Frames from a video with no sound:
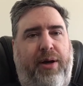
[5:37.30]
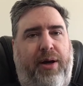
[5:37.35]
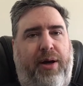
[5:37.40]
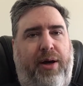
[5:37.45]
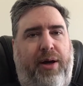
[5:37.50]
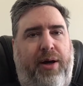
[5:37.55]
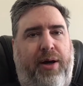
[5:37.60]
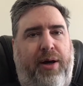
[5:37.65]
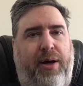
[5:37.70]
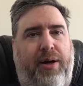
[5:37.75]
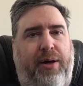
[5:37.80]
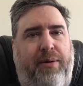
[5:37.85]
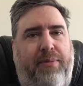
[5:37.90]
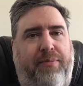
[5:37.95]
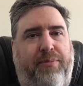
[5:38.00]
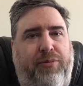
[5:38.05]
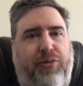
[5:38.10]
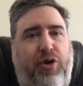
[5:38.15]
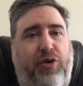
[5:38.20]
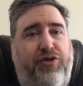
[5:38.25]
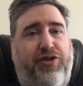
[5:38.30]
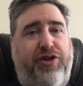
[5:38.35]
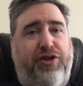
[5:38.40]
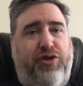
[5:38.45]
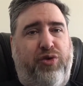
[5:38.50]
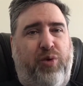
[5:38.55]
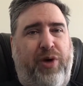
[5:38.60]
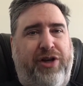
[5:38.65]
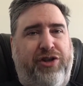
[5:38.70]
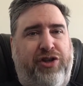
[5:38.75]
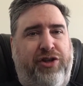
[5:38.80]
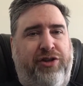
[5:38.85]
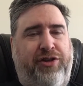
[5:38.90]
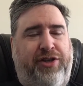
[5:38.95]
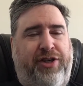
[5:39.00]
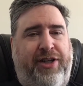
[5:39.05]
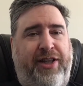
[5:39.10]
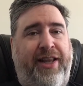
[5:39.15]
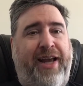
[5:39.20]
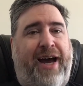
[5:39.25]
Those situations
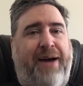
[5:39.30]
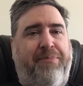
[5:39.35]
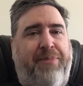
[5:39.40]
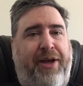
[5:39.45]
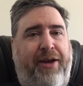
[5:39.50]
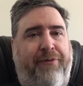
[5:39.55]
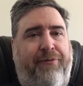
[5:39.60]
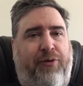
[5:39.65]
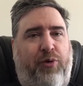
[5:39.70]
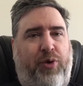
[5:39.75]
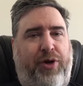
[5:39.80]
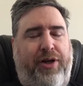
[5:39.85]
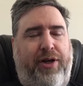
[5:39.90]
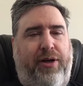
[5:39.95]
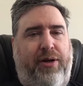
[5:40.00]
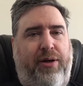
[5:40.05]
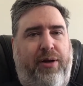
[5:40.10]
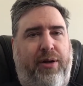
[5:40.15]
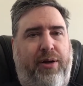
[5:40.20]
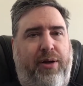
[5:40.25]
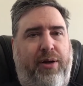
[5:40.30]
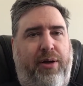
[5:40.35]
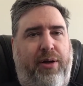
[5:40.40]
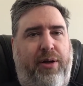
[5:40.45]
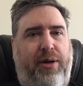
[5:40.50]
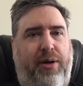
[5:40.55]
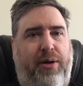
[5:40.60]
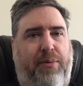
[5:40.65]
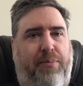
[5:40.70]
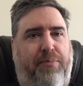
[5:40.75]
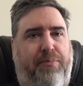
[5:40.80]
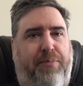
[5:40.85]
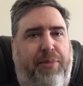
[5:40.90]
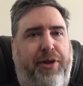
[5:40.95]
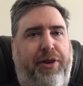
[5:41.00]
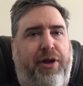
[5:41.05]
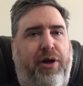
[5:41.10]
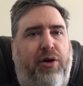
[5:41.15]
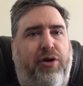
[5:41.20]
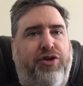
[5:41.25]
cannot be avoided.
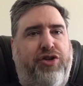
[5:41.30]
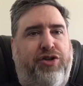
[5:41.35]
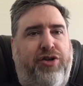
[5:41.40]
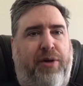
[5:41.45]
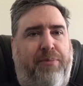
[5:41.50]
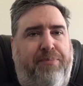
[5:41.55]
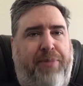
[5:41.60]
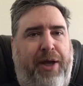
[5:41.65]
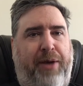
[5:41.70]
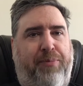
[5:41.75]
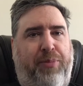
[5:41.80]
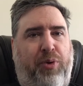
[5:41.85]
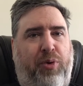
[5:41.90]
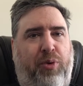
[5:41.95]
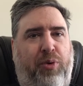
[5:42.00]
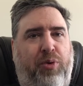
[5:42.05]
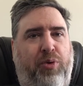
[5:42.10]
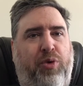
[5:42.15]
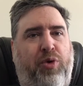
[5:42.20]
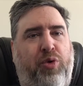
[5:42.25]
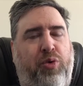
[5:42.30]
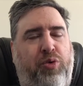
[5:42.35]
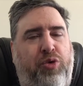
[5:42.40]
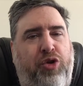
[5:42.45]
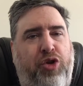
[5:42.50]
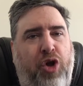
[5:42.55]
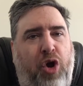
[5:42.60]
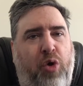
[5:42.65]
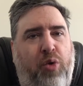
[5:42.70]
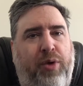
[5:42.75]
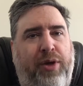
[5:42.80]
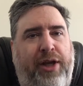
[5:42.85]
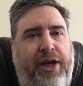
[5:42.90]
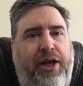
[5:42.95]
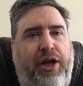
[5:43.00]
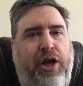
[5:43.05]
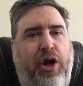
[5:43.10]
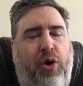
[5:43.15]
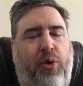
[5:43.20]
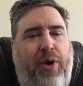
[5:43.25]
But there are some people who knowingly
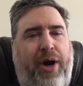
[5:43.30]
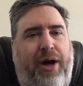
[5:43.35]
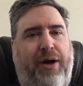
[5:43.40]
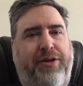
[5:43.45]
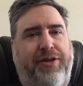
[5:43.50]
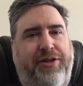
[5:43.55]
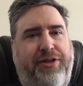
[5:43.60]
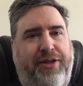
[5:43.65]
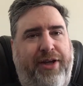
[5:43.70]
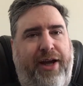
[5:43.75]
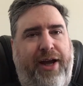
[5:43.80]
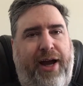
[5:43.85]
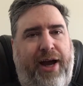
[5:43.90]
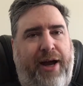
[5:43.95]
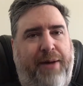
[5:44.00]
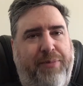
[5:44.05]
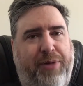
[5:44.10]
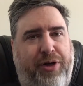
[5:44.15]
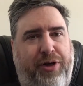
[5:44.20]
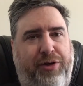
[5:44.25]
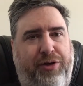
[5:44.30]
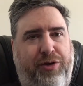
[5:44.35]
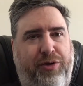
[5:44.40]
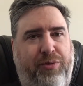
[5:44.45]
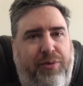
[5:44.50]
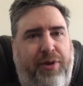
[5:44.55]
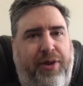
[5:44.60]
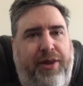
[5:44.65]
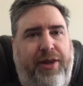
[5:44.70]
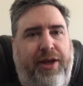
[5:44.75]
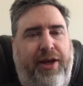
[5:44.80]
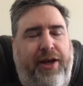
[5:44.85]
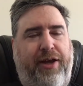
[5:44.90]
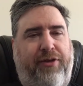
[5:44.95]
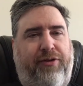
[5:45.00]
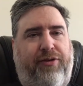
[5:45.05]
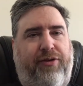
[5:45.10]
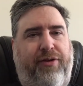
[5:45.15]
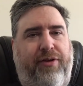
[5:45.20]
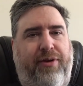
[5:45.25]
go out and say, I'm going to do
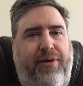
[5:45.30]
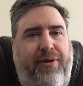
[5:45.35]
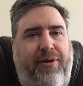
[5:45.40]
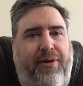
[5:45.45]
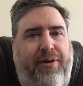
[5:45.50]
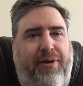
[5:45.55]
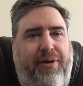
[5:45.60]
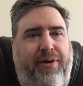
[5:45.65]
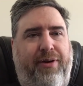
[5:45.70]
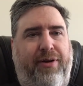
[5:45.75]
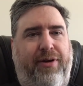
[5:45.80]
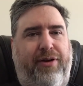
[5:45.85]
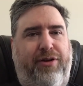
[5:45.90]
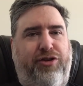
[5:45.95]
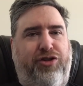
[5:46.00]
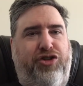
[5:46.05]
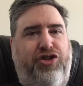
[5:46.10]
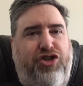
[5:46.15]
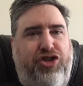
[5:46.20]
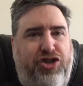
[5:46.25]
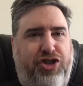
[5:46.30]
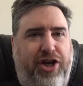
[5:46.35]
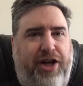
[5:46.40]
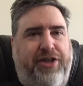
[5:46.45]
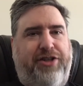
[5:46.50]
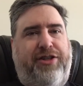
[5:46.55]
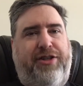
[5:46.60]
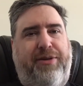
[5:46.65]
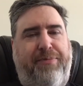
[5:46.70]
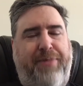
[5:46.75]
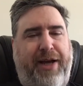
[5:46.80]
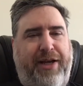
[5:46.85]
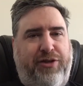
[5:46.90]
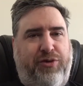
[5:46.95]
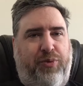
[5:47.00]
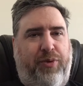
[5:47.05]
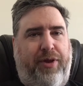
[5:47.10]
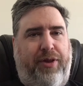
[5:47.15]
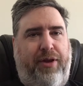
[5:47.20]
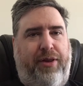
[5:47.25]
this just to mess
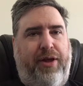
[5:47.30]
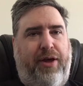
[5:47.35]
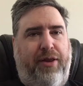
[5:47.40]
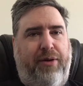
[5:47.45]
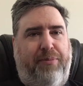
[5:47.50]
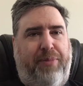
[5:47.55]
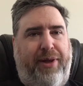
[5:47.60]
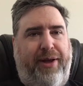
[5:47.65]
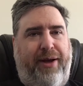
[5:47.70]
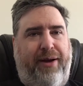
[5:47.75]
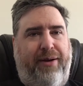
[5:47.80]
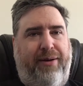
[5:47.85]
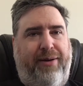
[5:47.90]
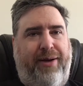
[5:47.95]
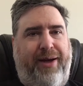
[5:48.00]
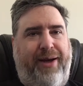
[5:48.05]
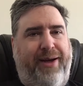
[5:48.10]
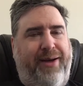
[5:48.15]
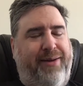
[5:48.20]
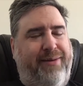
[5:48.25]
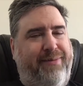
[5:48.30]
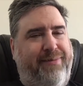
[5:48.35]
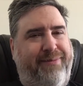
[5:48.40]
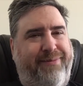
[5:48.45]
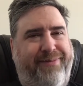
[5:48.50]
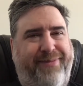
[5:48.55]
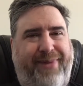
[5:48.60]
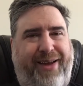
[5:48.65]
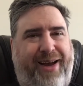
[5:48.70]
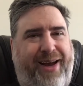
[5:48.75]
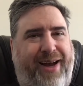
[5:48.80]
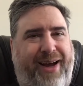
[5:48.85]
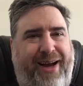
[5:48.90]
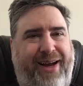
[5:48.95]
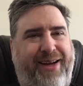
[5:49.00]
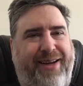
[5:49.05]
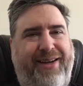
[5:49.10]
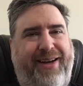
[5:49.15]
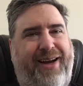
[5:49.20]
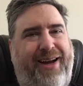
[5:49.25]
with another player. And
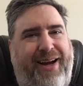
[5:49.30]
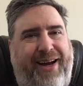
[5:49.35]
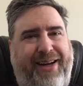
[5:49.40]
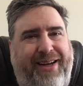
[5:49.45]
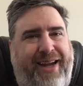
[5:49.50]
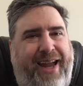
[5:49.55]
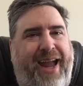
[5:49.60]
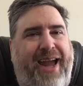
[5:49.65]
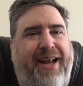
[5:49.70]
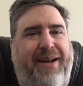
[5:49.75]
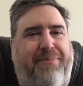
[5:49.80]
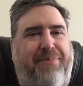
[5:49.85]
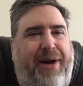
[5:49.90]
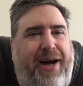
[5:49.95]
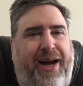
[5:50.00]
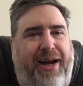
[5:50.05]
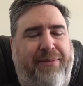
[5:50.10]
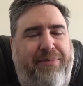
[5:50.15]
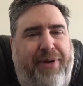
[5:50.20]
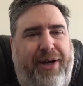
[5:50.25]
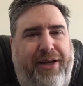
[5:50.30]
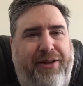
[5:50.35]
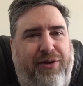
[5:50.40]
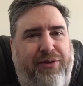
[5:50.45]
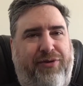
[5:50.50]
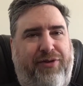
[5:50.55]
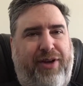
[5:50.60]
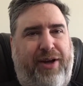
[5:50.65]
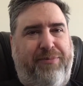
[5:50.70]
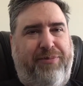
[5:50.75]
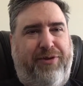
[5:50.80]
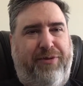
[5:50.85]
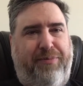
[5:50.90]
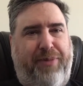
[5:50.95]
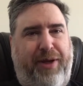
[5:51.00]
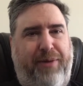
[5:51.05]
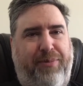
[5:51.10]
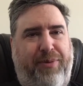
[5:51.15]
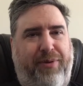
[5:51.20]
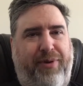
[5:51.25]
I can't abide by those types of
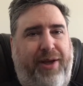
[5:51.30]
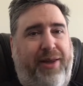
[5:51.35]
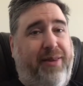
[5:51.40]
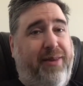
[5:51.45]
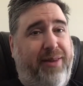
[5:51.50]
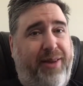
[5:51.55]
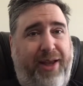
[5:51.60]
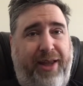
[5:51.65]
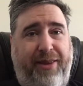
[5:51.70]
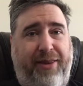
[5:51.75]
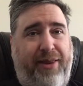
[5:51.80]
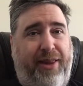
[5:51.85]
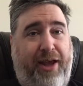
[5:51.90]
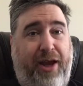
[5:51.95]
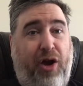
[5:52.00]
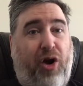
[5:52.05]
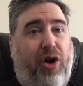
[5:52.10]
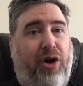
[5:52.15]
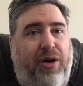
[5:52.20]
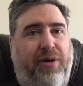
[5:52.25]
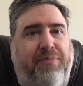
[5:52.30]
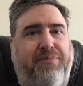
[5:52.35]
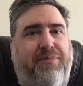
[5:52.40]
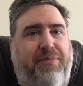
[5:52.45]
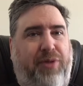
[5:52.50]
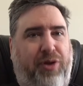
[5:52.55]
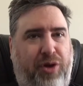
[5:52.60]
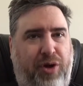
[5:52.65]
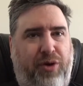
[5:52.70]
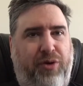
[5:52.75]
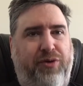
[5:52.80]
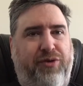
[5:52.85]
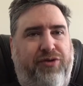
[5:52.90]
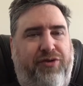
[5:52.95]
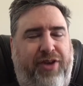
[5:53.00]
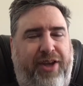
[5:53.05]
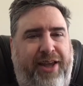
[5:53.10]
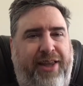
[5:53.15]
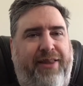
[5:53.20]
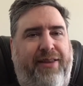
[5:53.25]
people. And they are
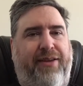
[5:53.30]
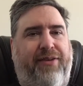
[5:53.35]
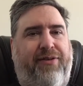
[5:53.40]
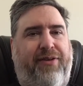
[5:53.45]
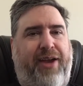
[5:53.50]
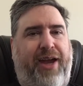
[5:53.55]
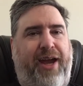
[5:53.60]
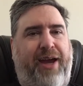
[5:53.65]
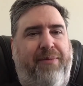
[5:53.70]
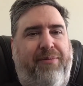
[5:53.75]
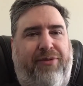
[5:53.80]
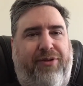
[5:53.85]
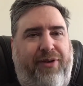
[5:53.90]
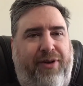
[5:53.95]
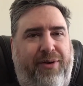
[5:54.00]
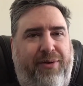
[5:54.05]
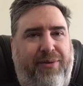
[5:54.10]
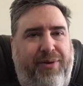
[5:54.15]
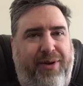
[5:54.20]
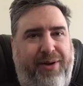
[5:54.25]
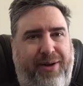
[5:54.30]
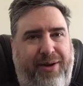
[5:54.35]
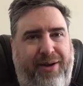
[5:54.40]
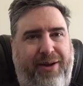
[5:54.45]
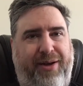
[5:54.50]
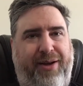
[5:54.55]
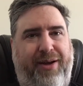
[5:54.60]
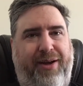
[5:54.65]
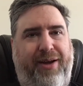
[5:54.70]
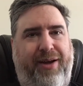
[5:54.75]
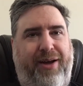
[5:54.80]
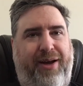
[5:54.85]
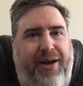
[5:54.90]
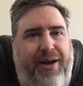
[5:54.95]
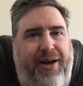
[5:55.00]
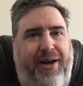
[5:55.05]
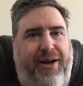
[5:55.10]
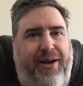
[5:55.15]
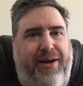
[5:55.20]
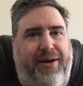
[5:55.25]
those in this game. So
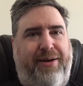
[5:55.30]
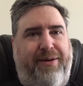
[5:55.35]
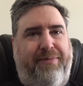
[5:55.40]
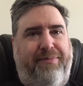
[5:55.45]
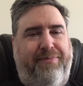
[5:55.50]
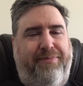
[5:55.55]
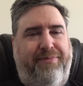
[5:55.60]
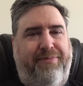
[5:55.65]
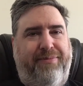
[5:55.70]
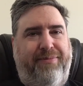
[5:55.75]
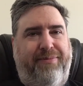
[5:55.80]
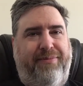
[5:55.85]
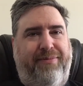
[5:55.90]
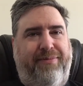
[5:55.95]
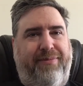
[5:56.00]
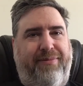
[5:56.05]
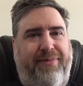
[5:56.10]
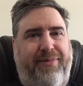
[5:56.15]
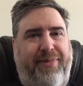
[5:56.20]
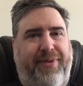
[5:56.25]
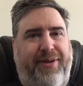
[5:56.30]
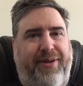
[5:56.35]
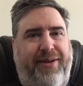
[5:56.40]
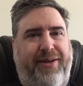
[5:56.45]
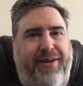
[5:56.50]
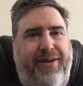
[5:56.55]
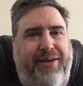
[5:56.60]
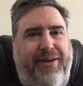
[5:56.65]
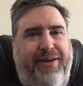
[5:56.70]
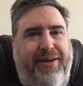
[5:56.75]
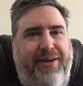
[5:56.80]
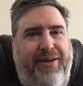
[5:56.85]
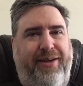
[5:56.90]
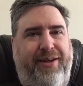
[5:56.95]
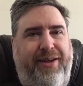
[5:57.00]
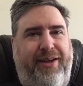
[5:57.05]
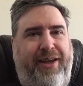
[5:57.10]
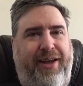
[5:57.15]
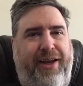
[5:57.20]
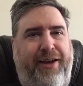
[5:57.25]
um,
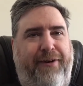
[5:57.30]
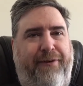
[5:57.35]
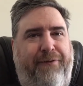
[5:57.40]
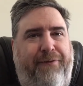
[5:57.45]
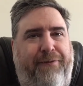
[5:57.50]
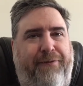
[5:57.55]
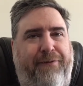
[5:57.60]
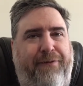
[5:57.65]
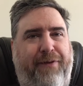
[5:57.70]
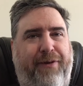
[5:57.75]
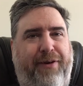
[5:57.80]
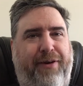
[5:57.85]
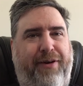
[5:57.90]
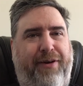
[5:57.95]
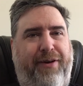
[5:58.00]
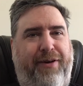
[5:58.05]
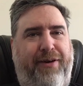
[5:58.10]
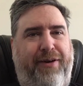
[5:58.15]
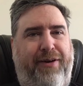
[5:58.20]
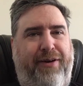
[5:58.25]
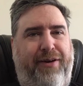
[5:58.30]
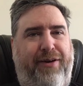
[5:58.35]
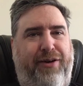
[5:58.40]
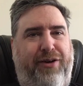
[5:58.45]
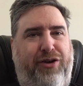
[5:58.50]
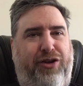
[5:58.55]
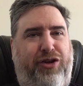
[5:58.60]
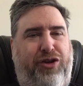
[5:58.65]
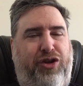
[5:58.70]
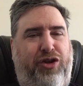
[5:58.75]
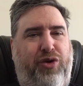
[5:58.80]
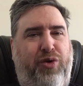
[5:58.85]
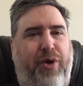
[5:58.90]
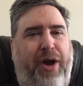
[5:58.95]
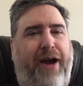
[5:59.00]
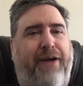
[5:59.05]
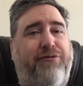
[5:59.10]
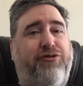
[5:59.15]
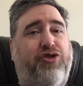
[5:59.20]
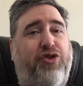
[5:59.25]
if you
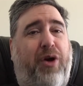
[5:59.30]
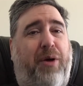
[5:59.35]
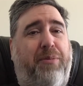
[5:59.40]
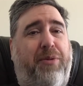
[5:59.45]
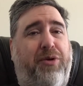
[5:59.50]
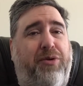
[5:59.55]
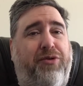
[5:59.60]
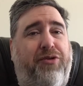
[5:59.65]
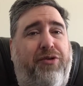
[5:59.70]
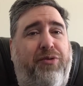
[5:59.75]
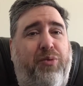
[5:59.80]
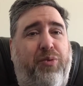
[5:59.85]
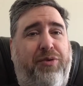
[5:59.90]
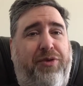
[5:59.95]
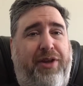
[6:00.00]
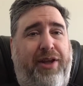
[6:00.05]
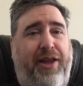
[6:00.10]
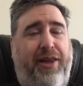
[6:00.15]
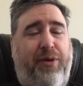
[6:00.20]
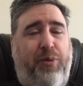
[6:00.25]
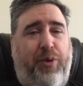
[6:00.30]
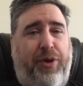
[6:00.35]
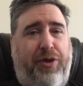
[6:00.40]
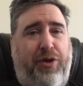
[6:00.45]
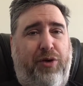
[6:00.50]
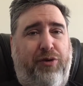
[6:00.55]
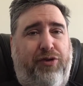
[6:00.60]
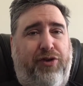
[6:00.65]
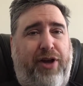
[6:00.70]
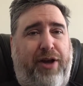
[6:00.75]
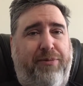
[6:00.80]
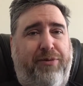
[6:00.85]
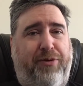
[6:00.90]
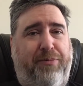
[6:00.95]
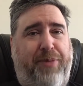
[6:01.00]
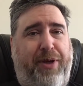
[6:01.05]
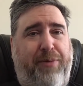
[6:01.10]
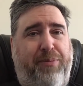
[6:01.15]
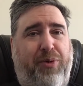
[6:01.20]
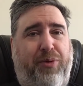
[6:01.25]
have troubles with dealing with those types of
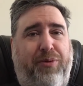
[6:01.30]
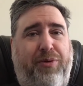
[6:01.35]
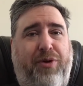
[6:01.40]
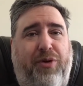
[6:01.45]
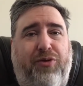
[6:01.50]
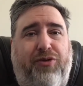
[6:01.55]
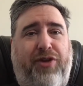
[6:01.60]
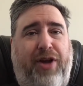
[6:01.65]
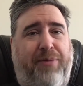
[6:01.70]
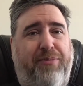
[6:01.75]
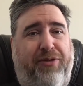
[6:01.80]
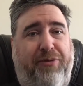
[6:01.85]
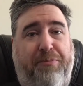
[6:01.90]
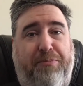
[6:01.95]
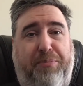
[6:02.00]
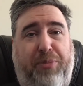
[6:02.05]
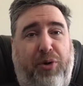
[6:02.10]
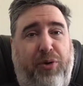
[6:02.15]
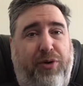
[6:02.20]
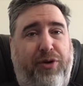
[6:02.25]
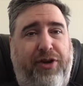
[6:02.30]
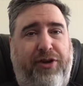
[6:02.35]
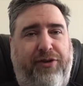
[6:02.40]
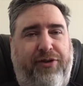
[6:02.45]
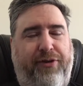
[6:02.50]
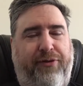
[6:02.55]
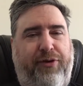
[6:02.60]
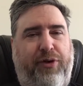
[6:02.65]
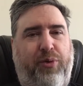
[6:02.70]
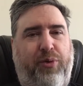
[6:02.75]
people, those types of bullies, if you